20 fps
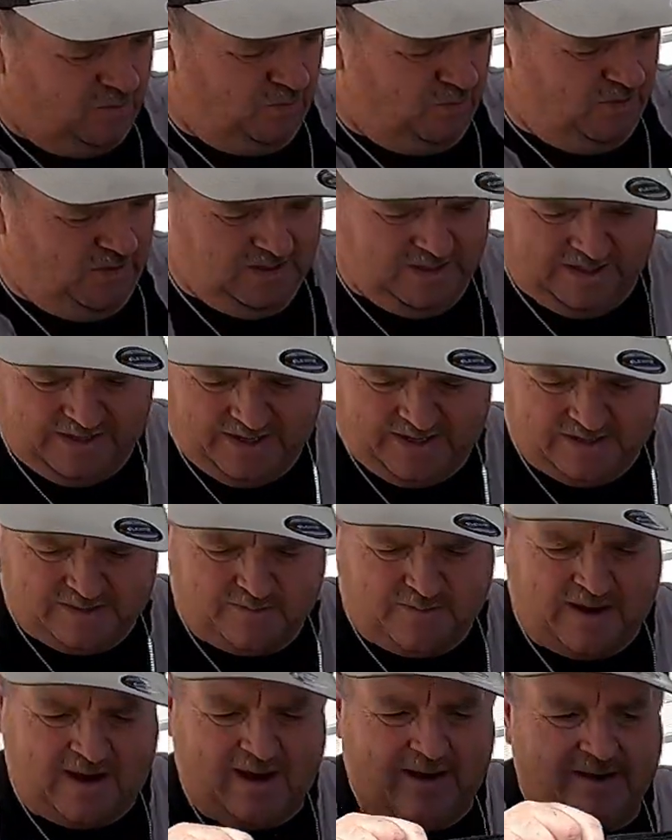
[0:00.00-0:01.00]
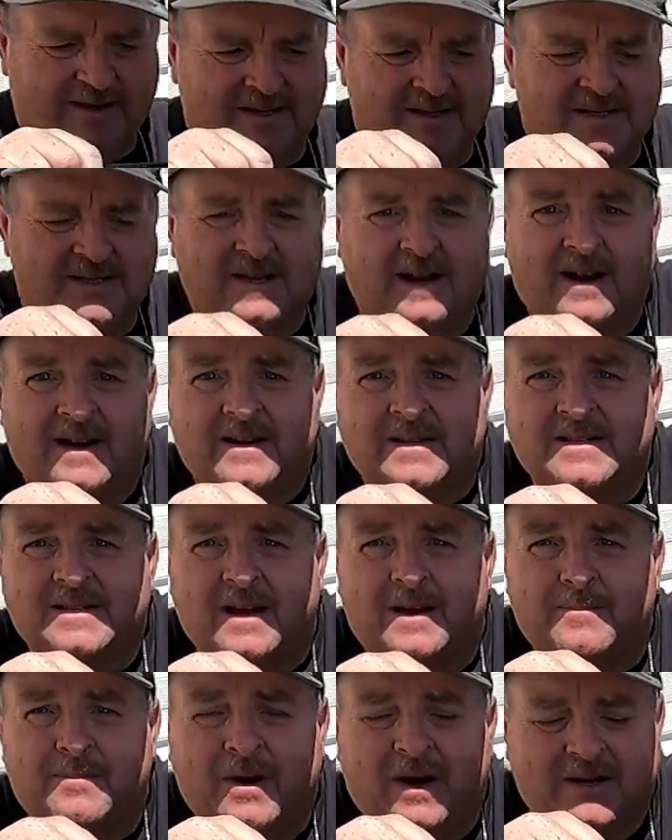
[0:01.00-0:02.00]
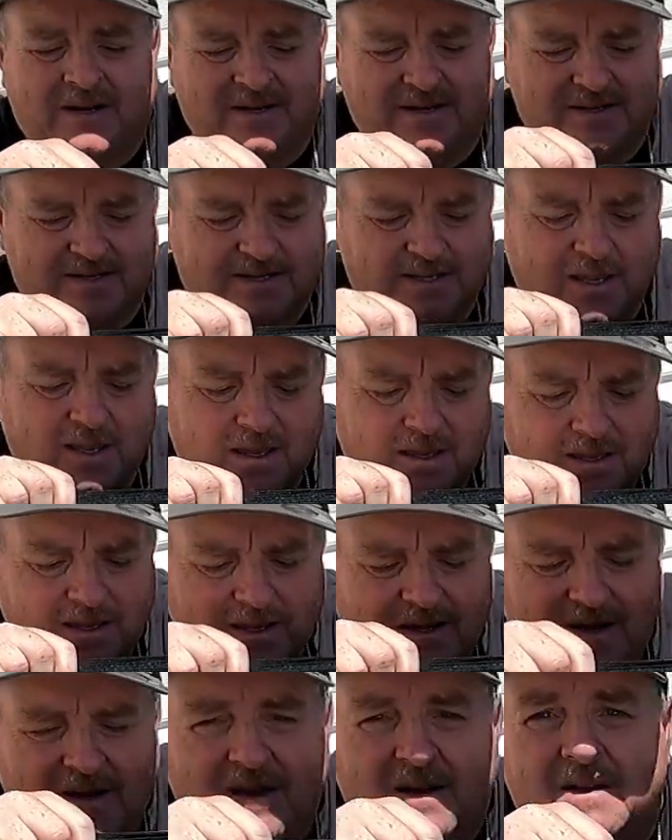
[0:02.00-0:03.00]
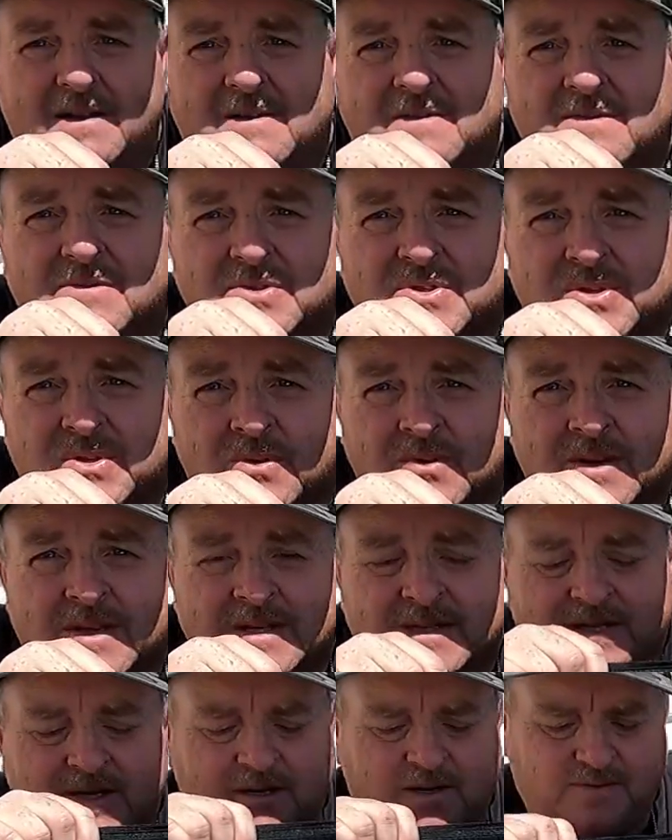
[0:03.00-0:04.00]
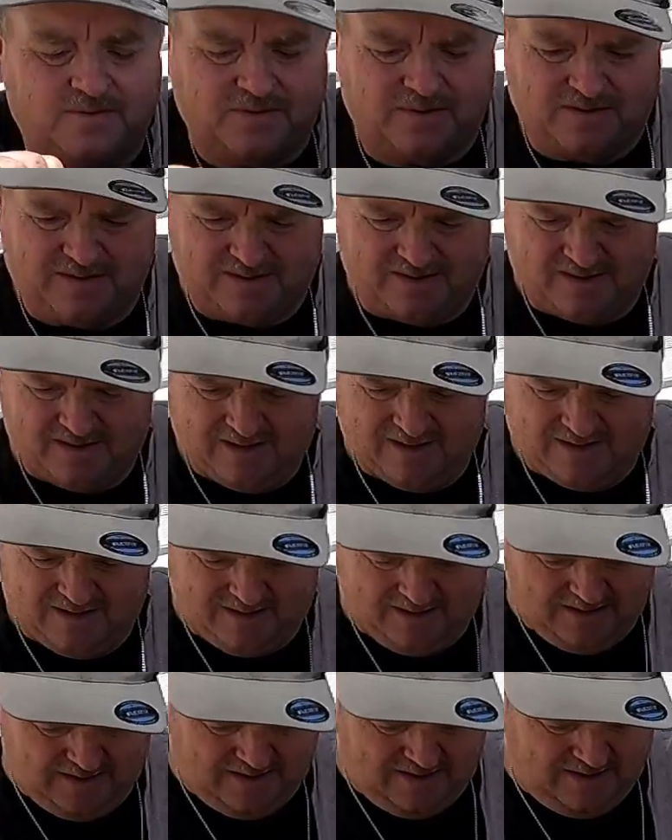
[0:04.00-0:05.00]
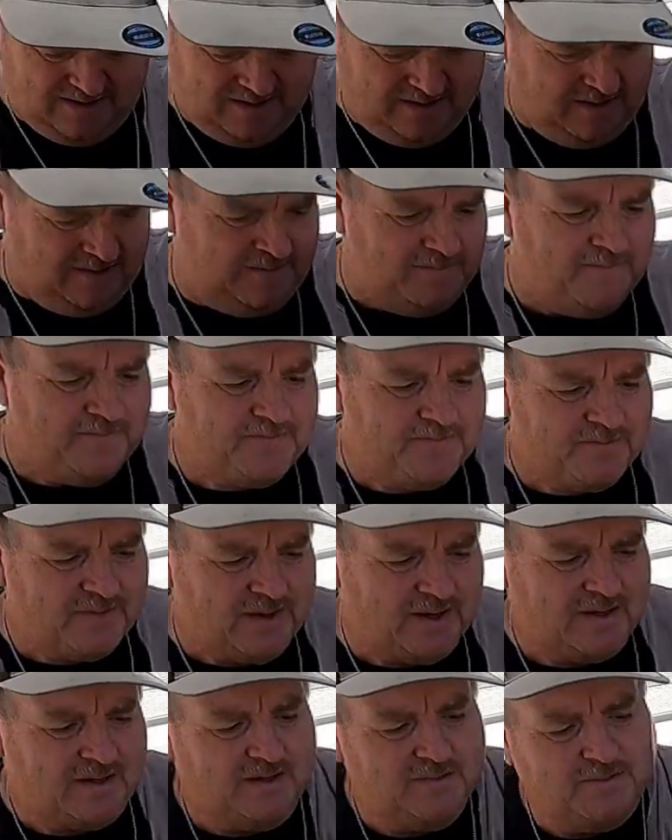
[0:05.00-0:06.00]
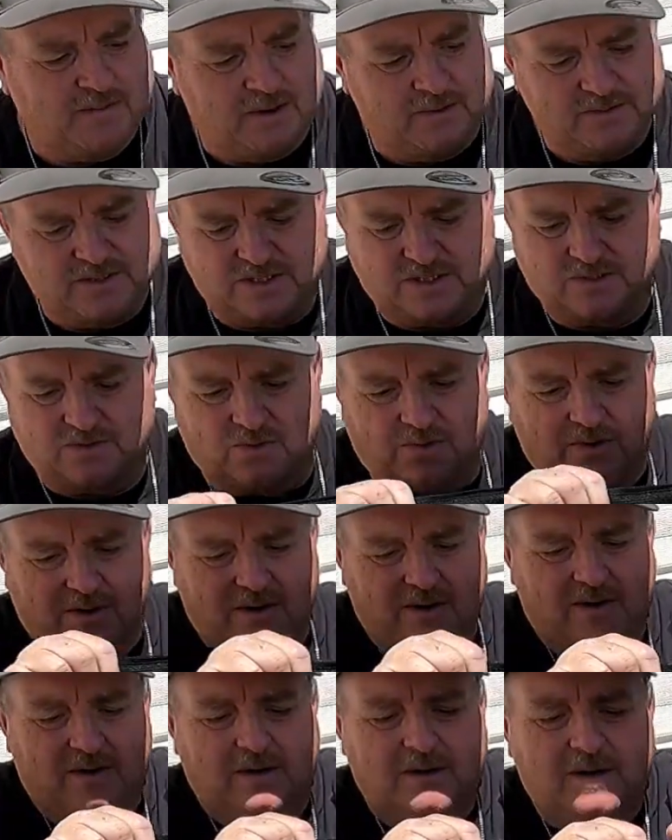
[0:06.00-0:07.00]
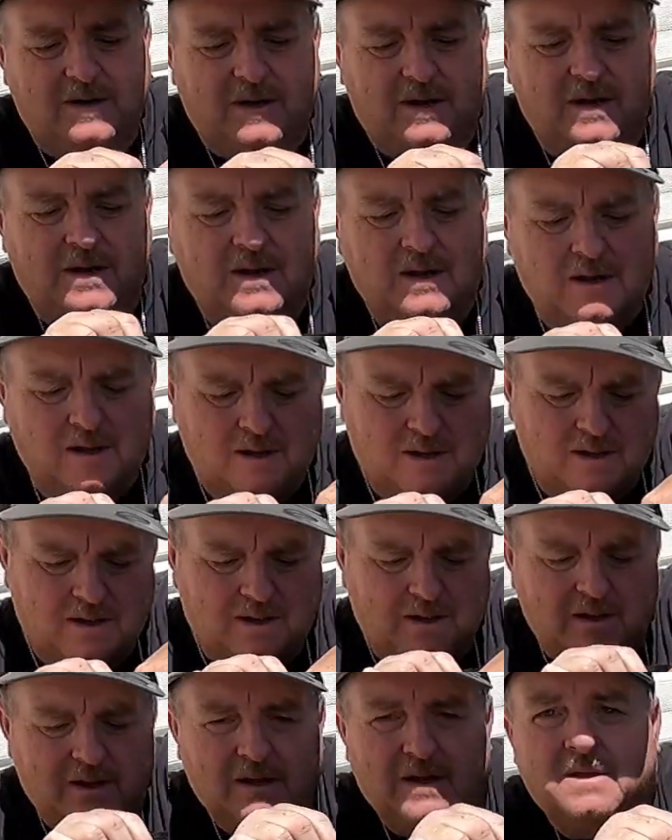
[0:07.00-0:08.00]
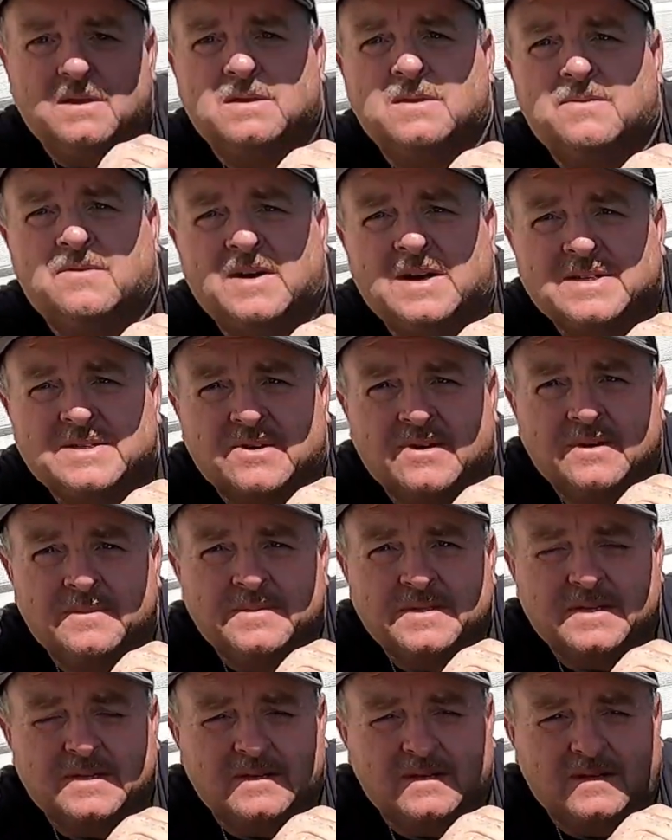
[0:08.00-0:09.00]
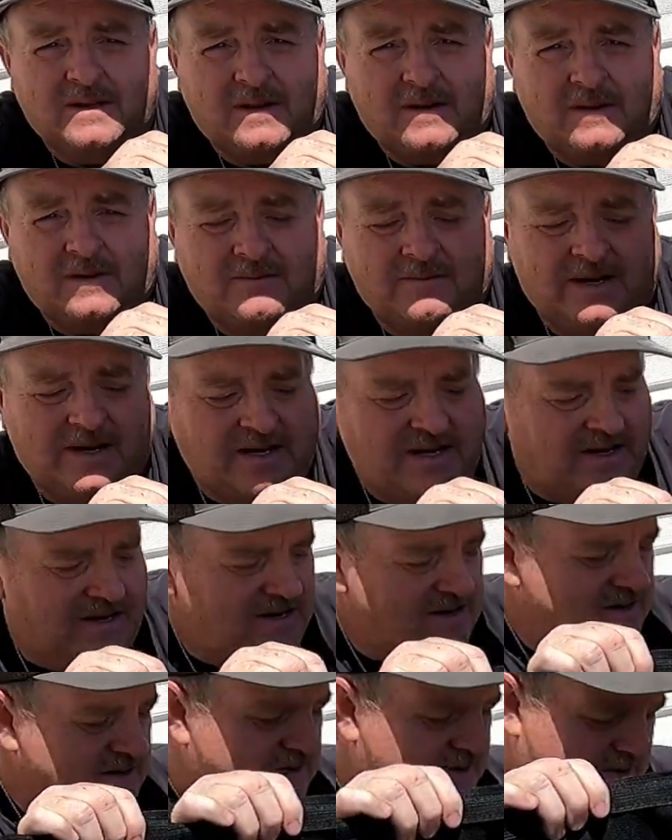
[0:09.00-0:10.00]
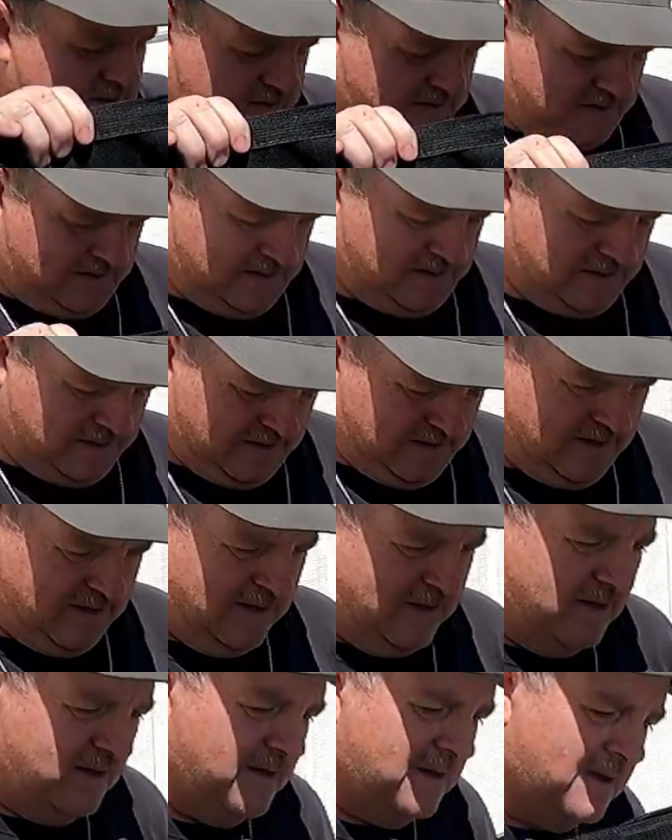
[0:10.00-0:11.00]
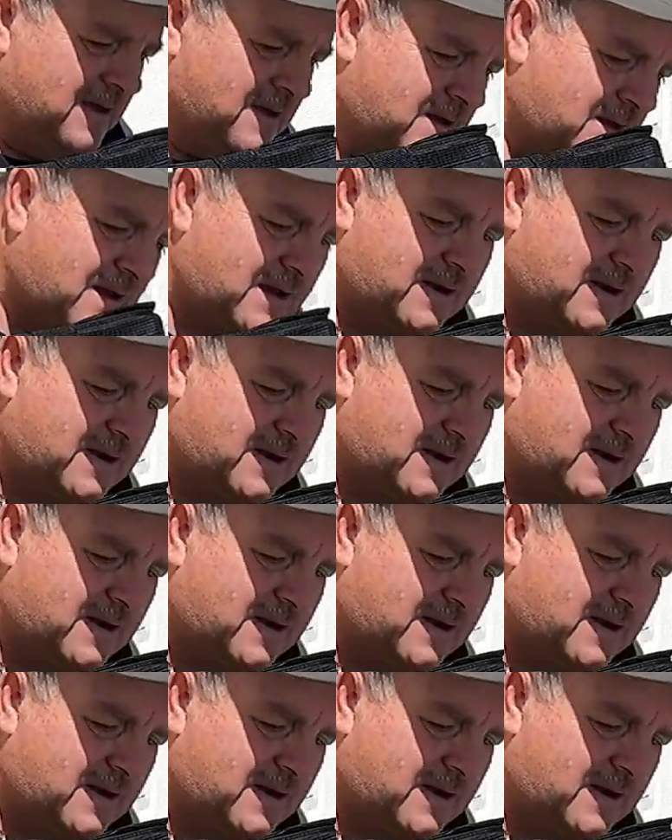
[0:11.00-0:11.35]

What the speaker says: a really nice bag. Inside it's got pockets for storing stuff. Like I'll probably store the vice grips right here, and